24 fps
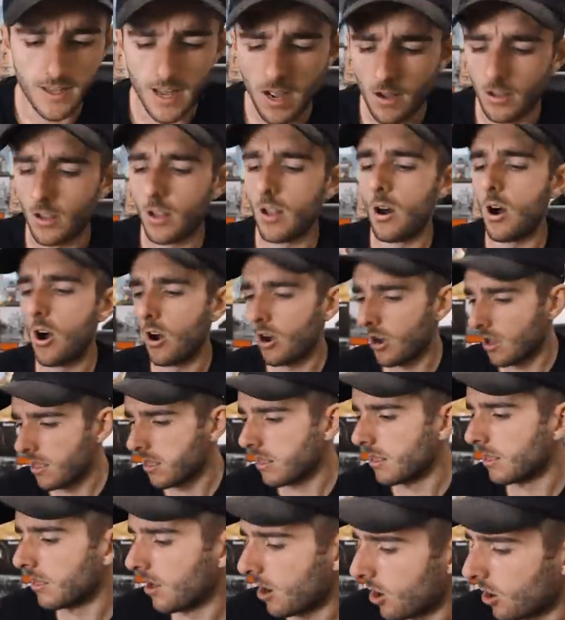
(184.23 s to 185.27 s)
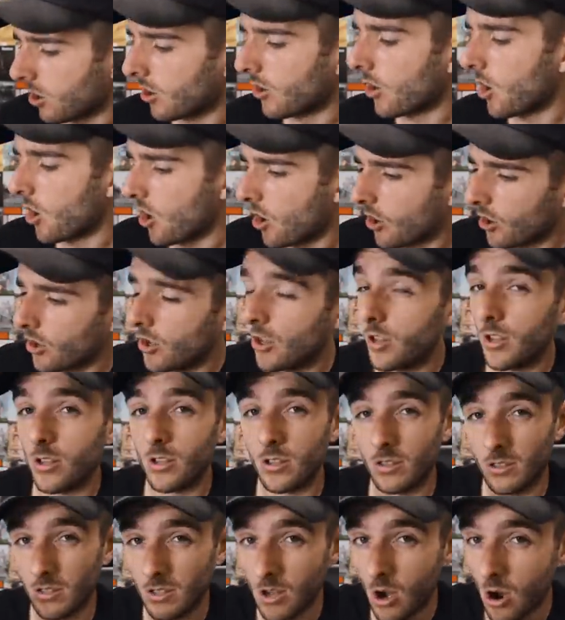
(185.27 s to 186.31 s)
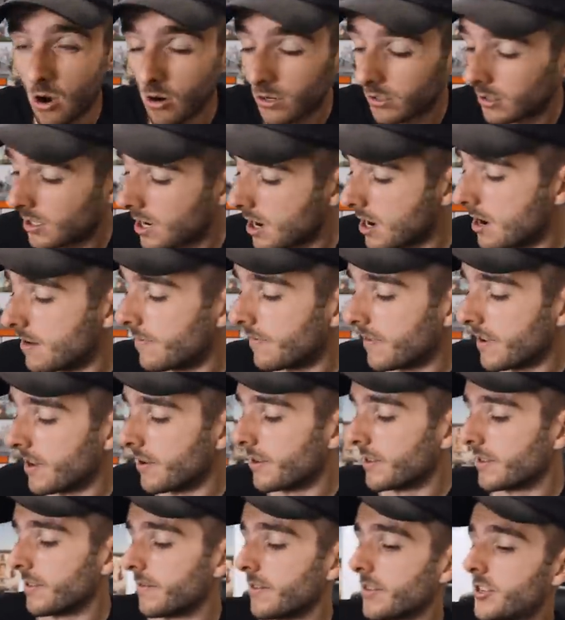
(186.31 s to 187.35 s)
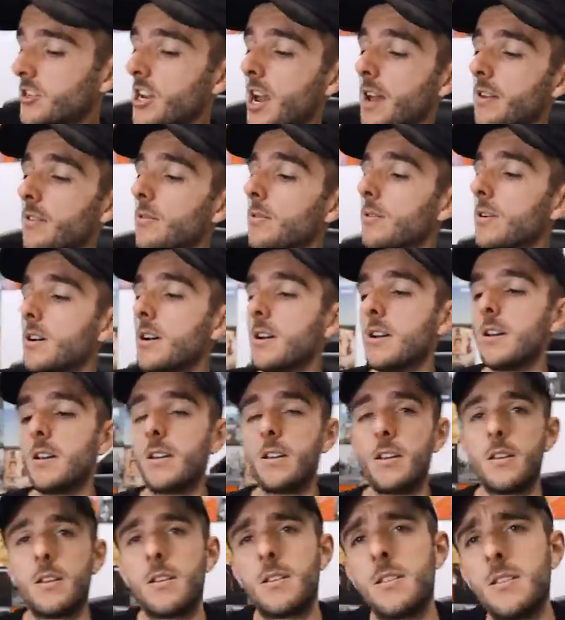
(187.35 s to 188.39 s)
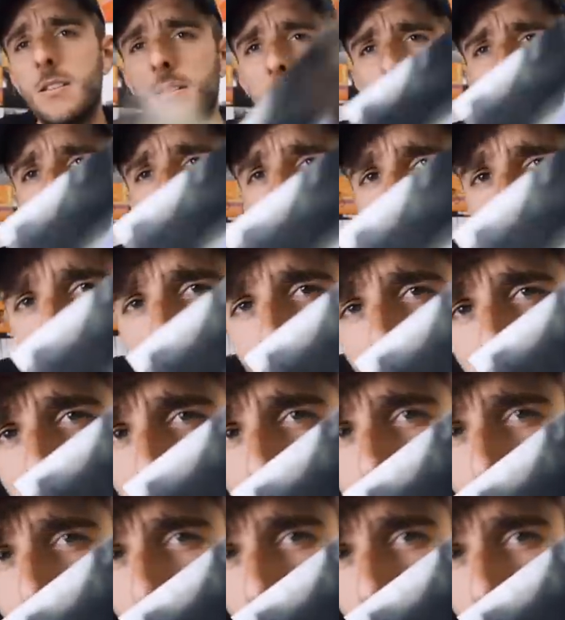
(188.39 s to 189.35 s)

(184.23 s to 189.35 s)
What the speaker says: Now, long-term viewers of the channel may remember this